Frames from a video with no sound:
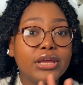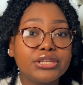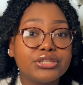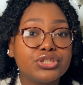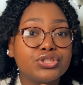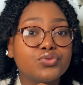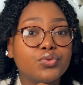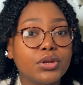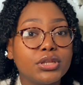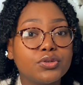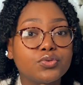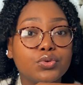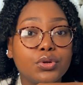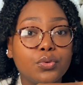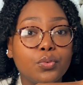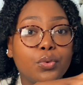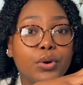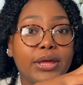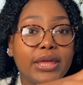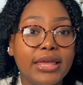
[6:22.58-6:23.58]
into
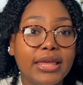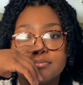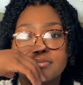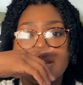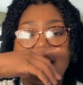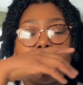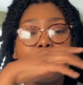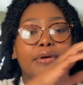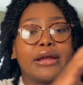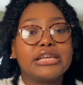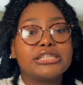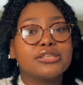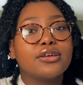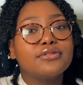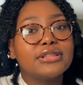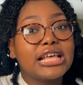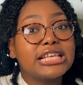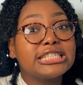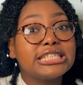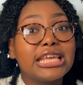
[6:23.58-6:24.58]
2021 in. All right, so
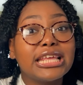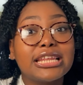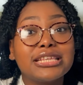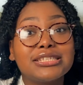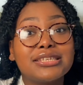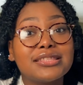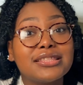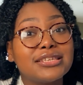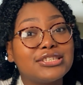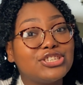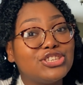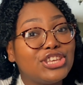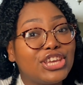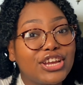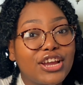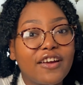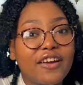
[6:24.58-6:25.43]
let's get into this year